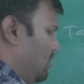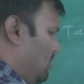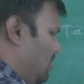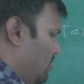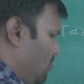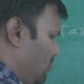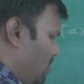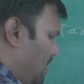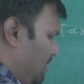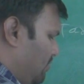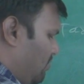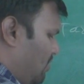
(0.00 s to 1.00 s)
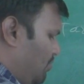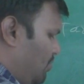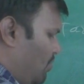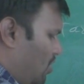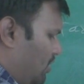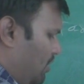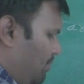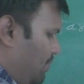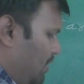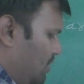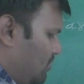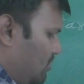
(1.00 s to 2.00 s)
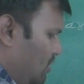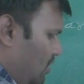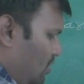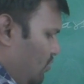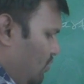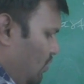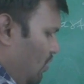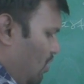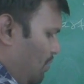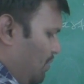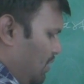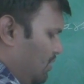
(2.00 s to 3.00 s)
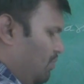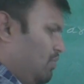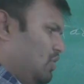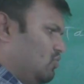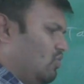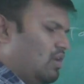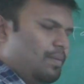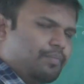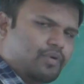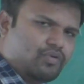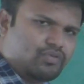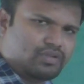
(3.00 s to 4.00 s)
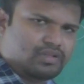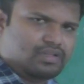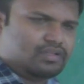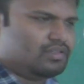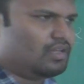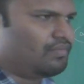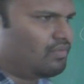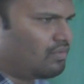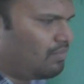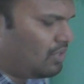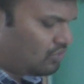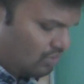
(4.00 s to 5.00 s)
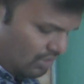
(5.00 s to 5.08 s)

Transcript: or you add from the bottom phase, you will obtain the meso compound. Therefore meso